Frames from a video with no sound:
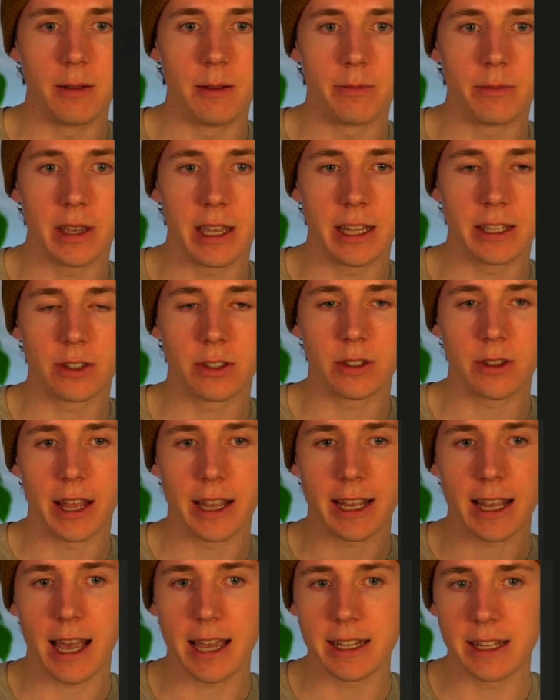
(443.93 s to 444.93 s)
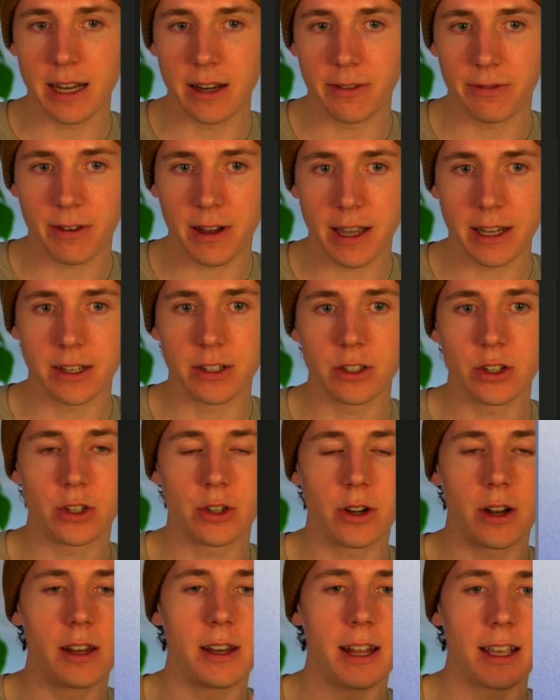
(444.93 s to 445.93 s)
It's like identify
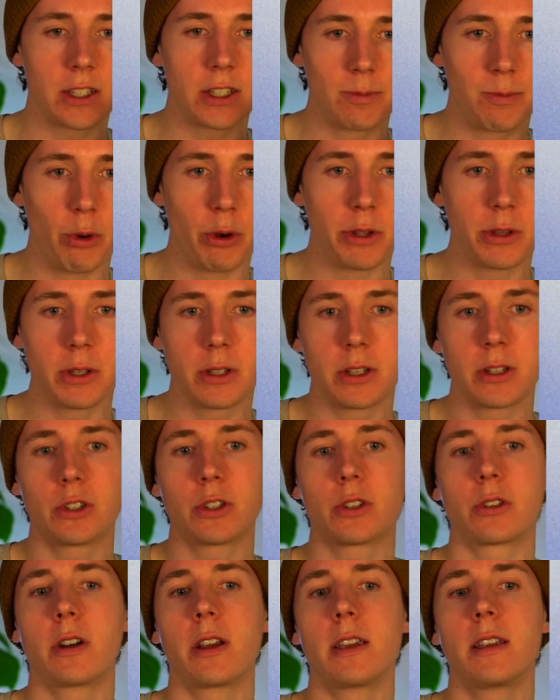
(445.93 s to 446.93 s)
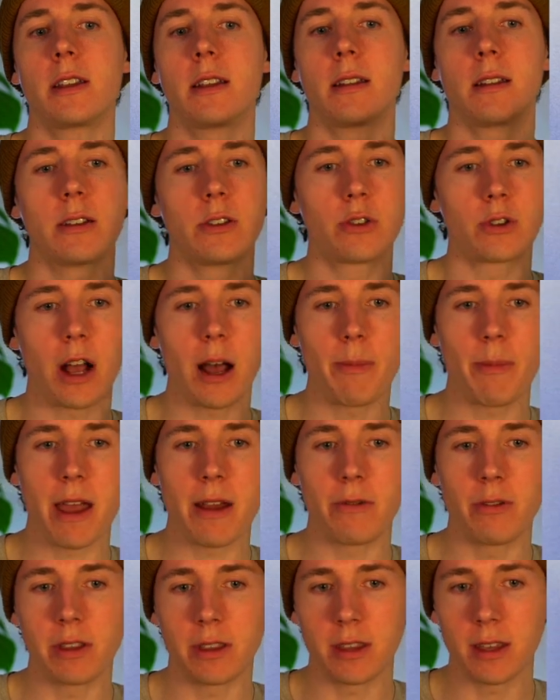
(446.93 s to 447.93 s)
constraint, exploit the constraint, drop
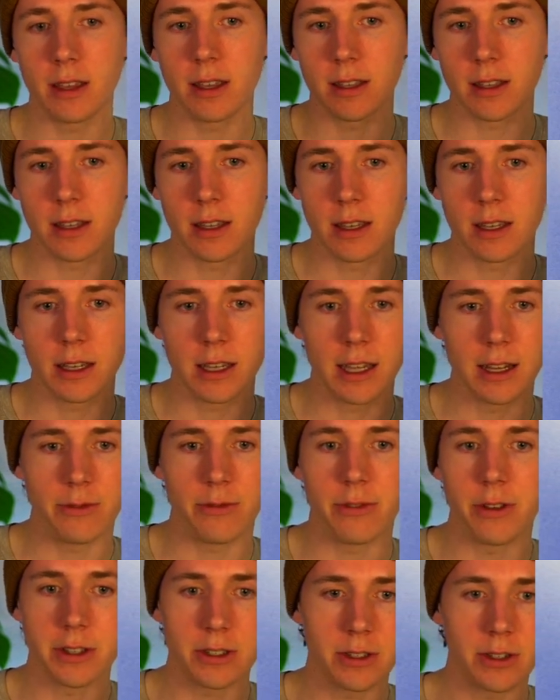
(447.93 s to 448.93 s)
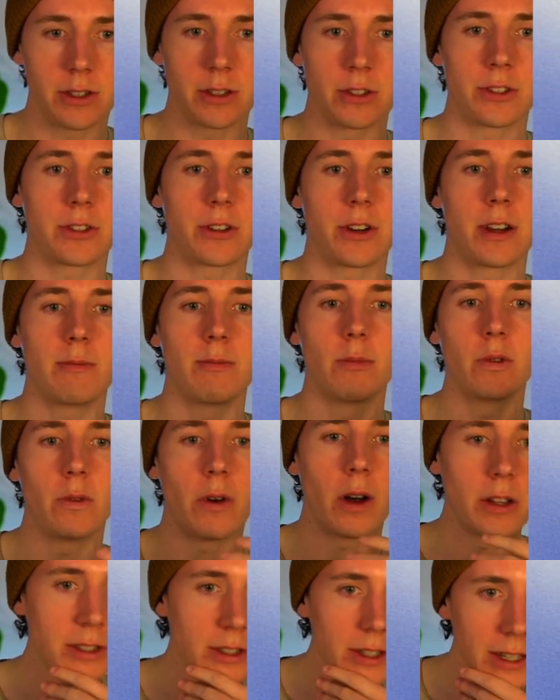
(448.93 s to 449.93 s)
everything and fix the constraint, move
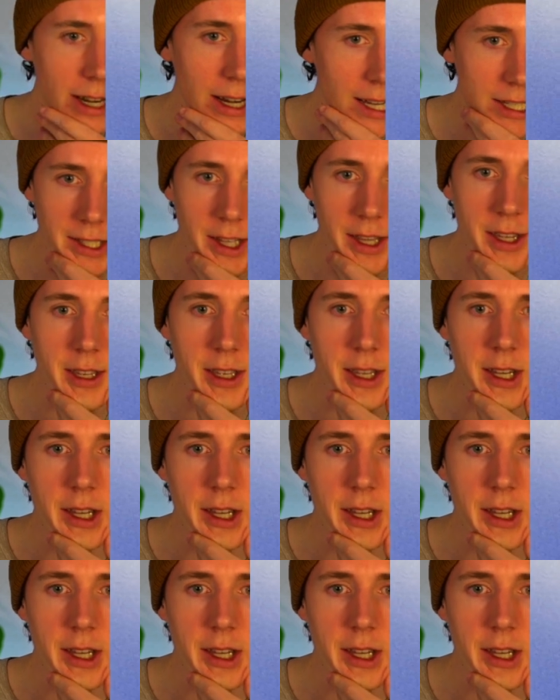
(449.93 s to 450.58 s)
on to the next thing.